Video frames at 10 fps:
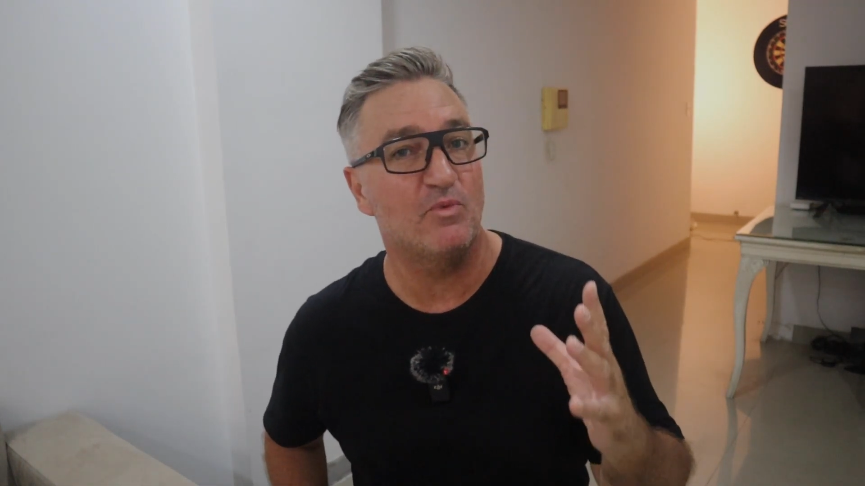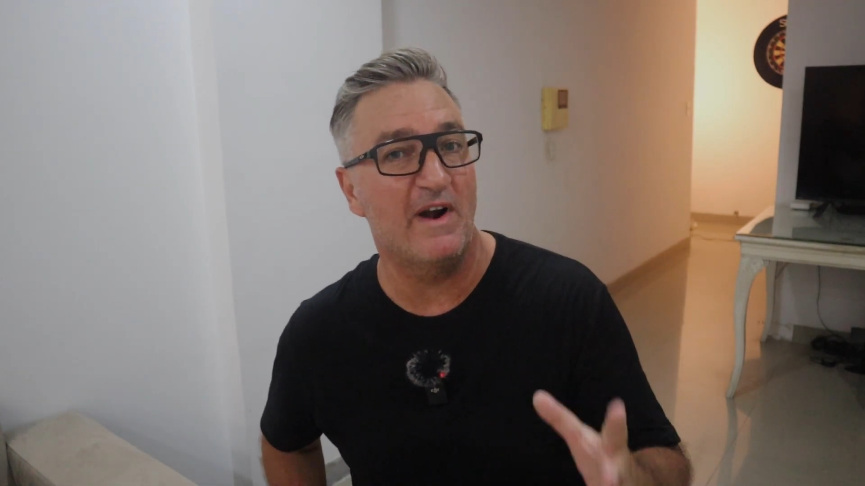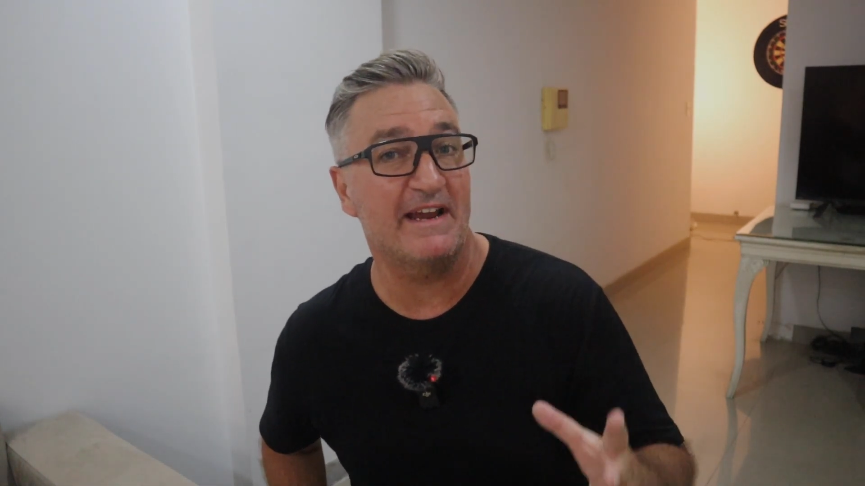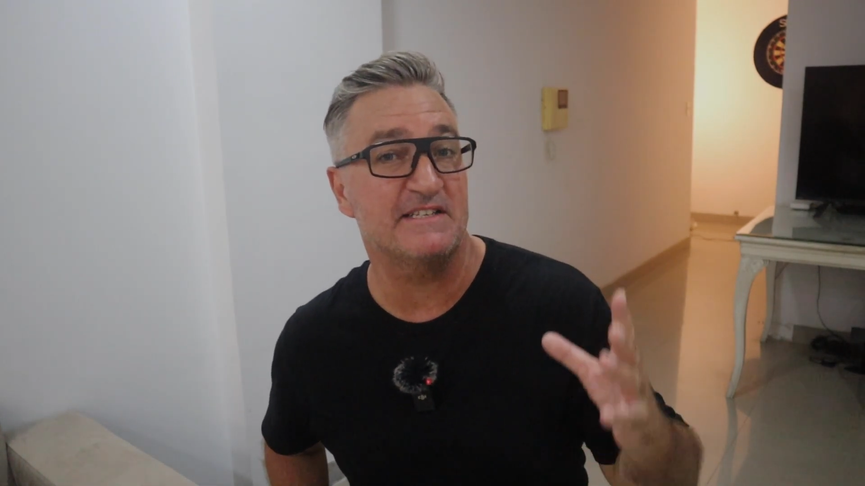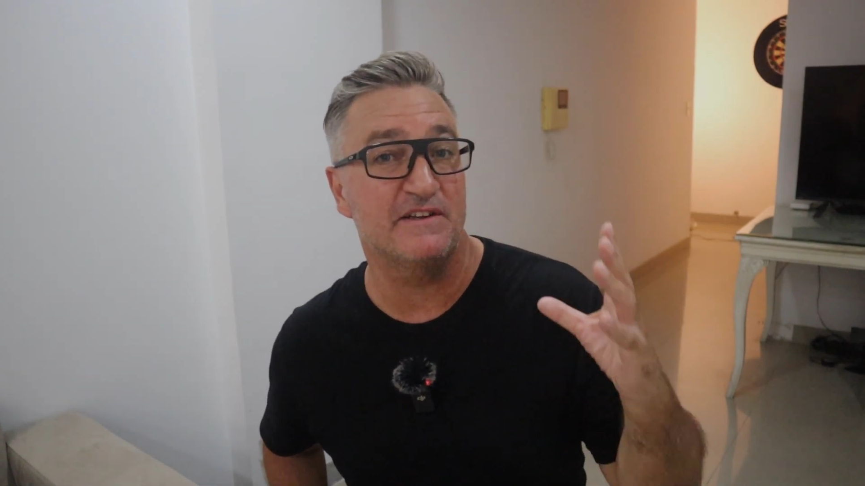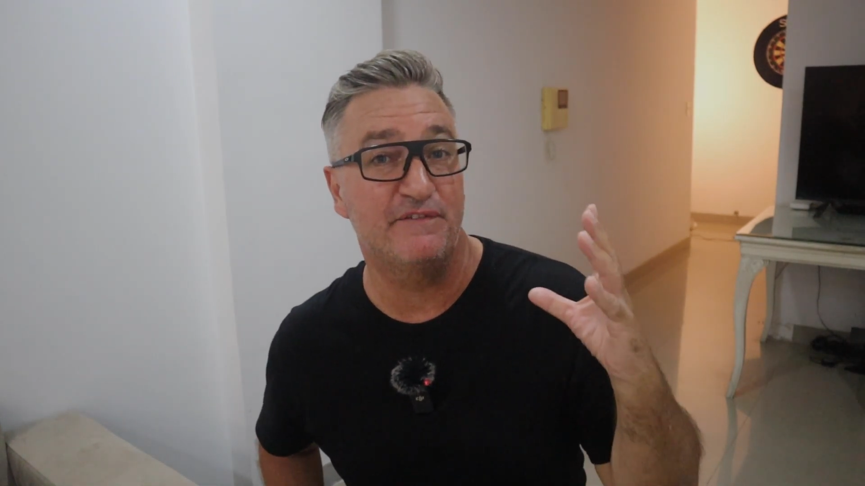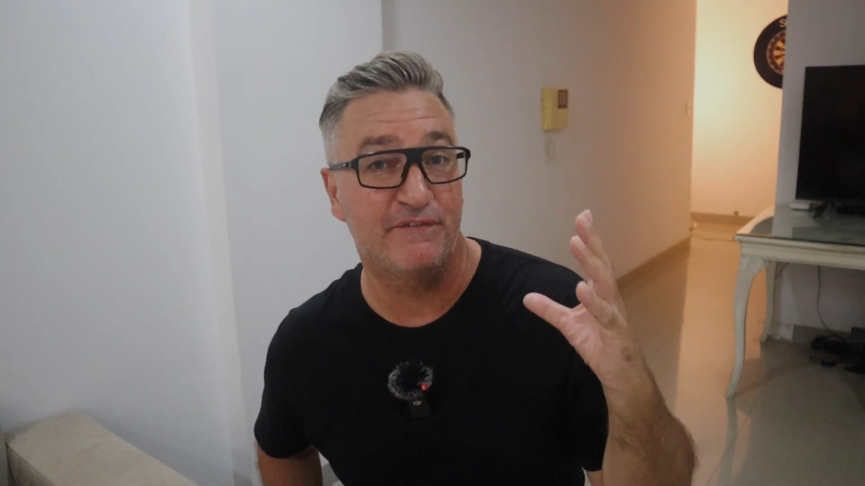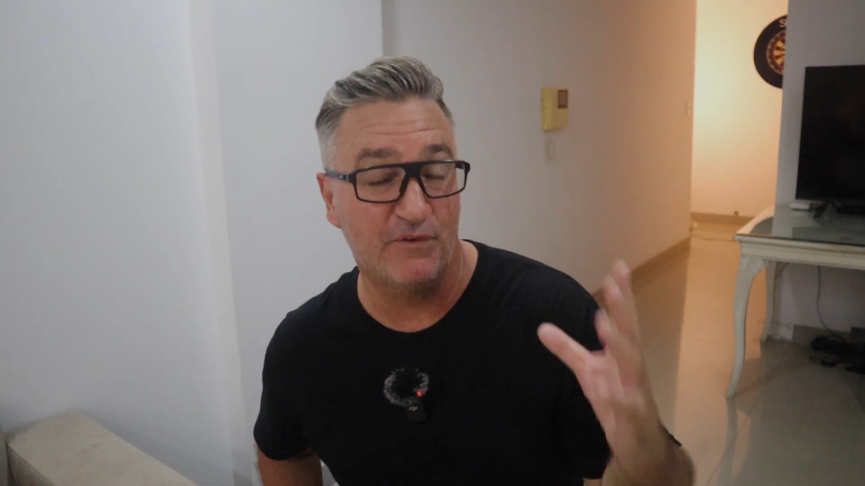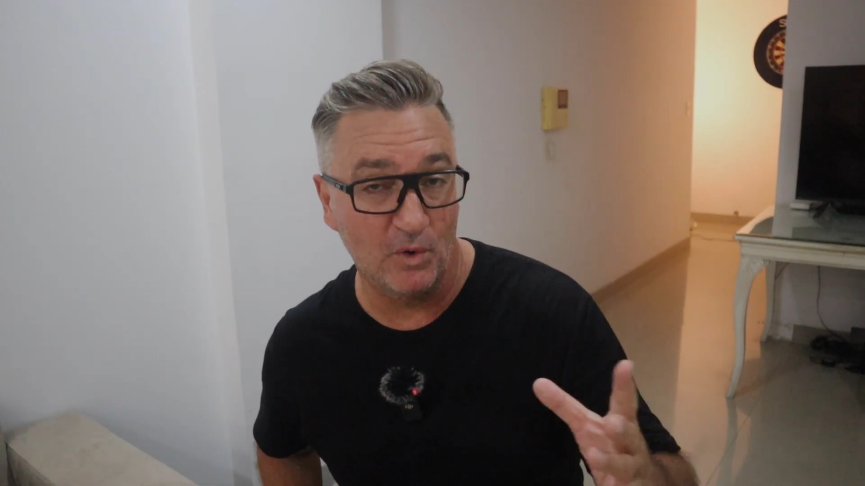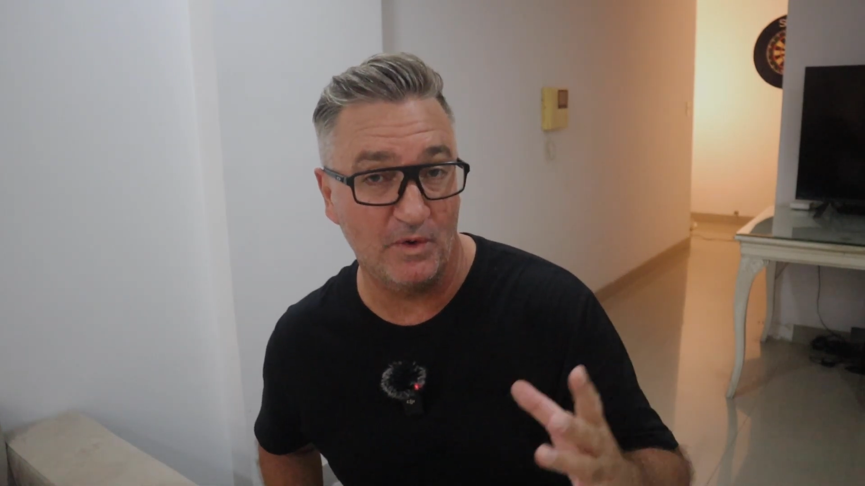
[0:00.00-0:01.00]
ranked
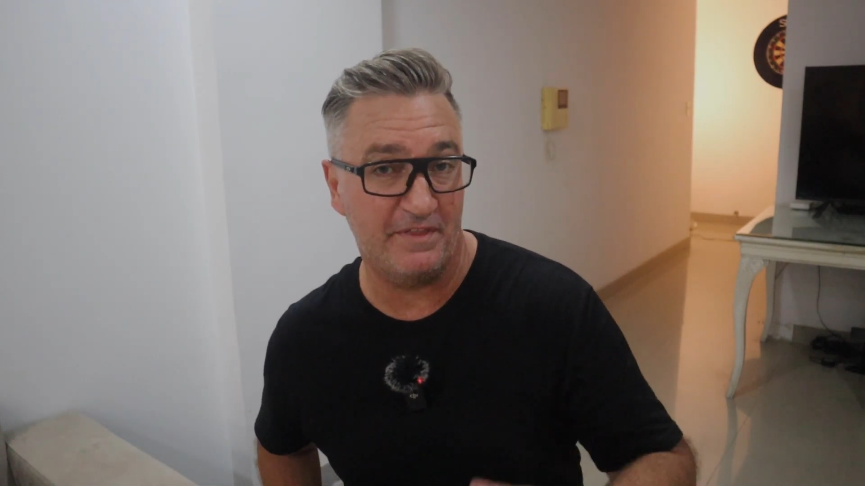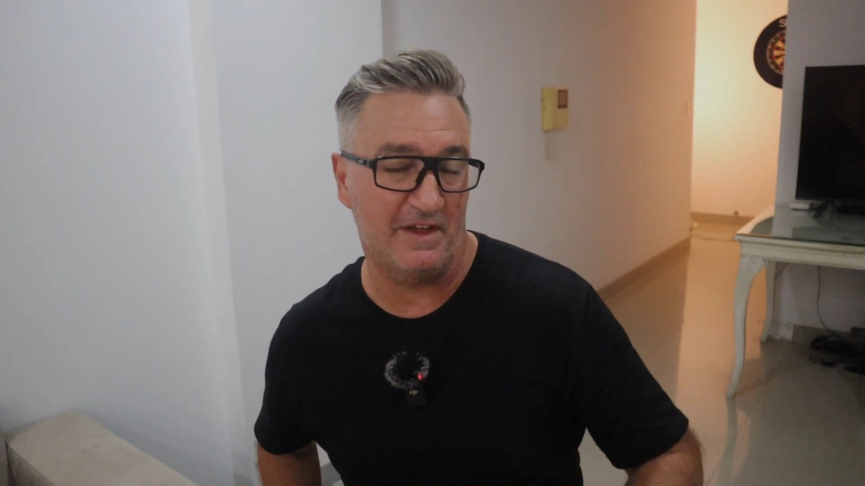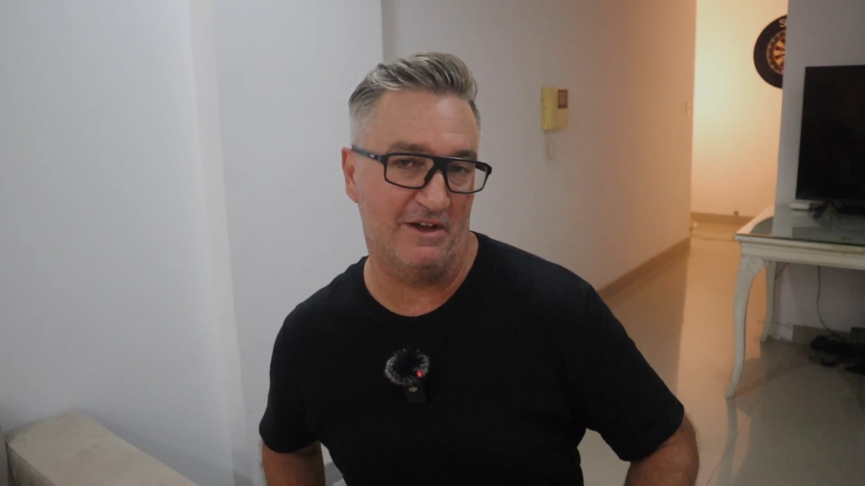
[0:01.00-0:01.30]
4th